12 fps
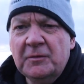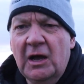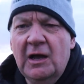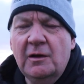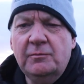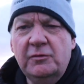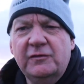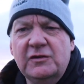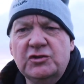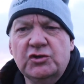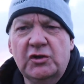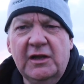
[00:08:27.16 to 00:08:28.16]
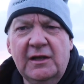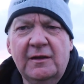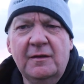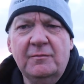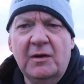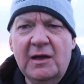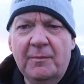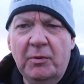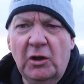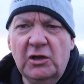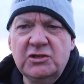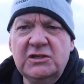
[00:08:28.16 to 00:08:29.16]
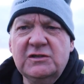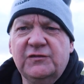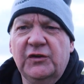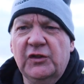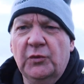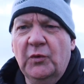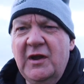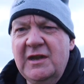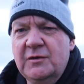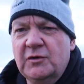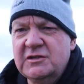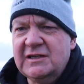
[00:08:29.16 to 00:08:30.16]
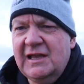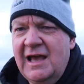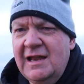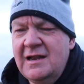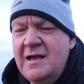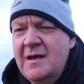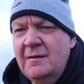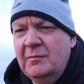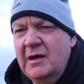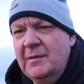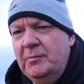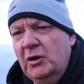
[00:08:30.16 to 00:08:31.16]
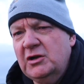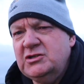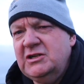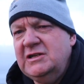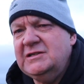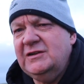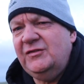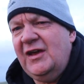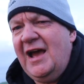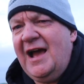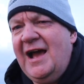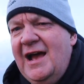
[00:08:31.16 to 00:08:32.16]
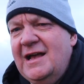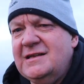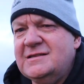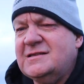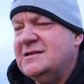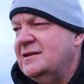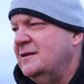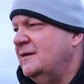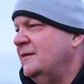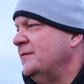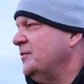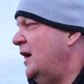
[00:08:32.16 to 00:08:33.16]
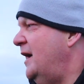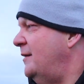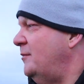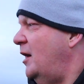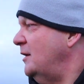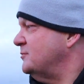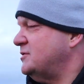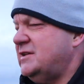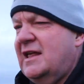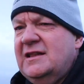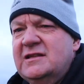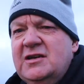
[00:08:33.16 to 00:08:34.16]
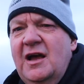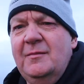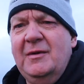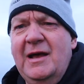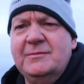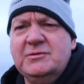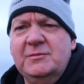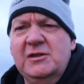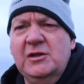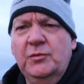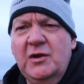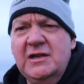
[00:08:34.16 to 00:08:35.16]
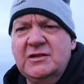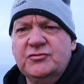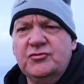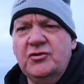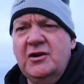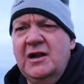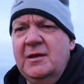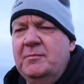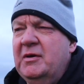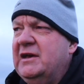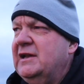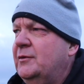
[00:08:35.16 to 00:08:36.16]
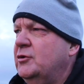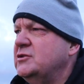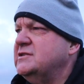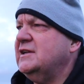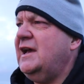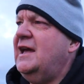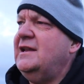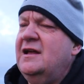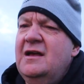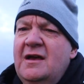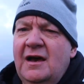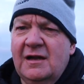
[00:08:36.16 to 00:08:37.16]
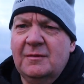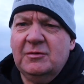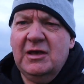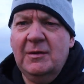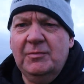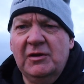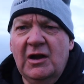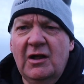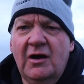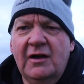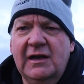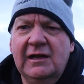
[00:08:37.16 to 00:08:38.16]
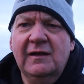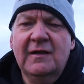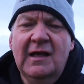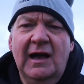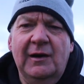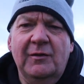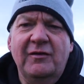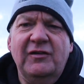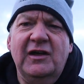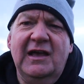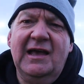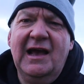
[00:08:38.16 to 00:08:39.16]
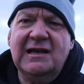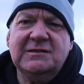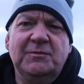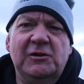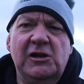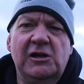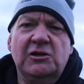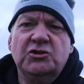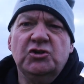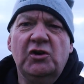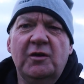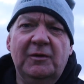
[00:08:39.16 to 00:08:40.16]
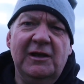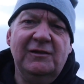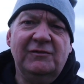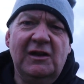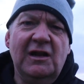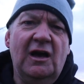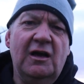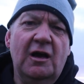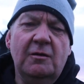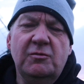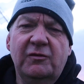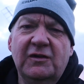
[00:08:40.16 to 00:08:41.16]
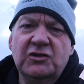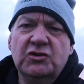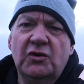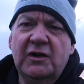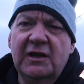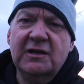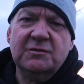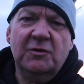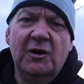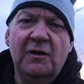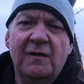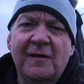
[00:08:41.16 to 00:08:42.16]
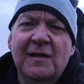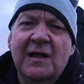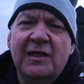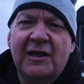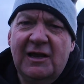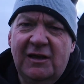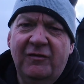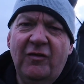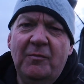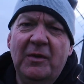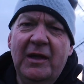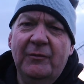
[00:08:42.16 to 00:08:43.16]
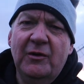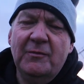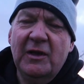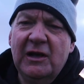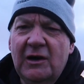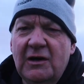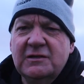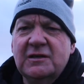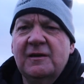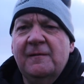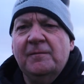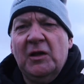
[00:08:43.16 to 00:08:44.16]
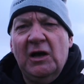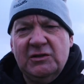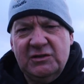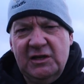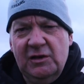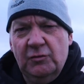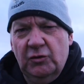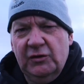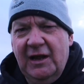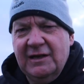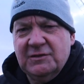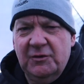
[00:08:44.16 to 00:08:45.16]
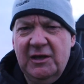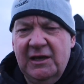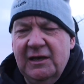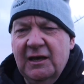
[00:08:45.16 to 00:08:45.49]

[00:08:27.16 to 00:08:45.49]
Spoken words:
I hope you've enjoyed it. My apologies for the wind once again. My apologies if it has upset the time lapse. I mean, the wind is really picking up once again, and I'm keeping an eye on it. However, it has been an enjoyable evening. I hope you've enjoyed it as well. Thank you for being with me, guys. I'll see you all next week.